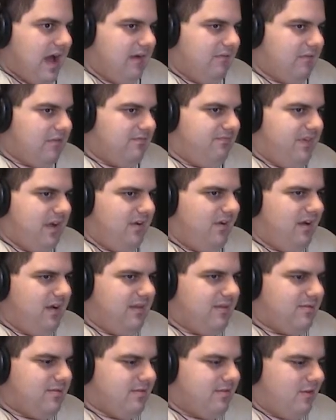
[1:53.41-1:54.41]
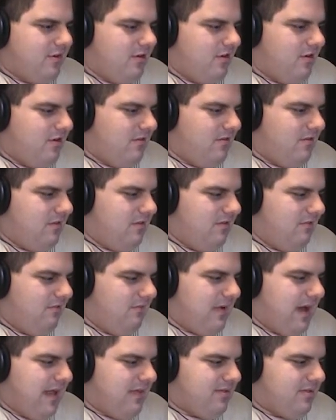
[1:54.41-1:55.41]
I was very disturbed
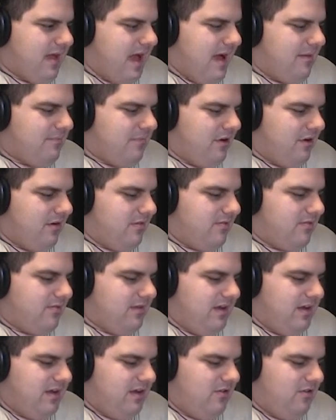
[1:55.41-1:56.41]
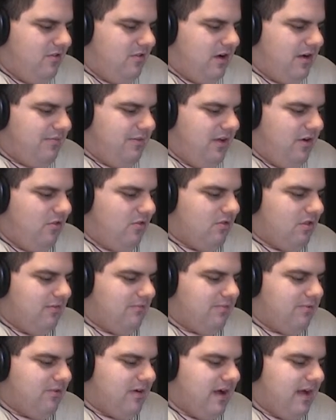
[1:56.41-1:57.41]
by Scott Bernstein, who of the
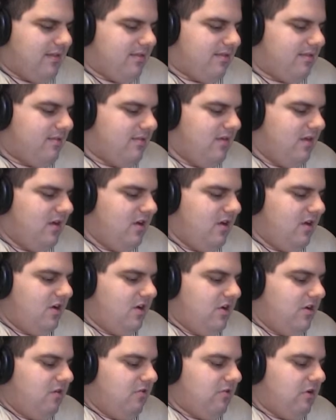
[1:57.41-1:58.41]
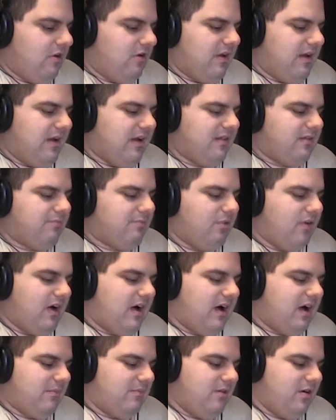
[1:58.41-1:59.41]
Oakland Press, who wrote on his
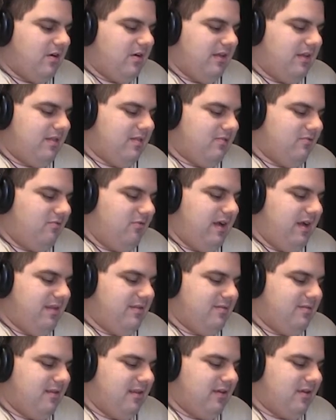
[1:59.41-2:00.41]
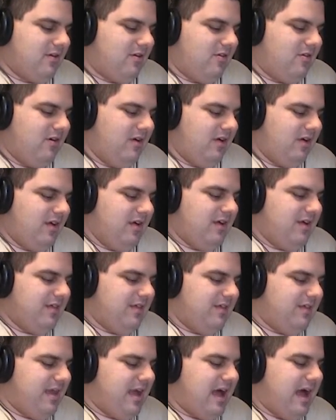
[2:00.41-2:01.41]
blog Bernie's tweets. You know
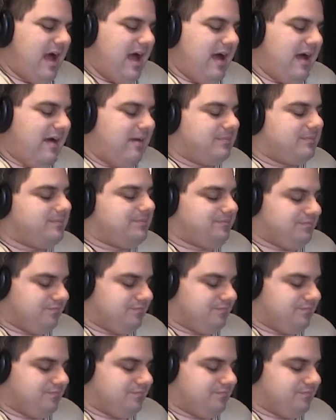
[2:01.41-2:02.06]
that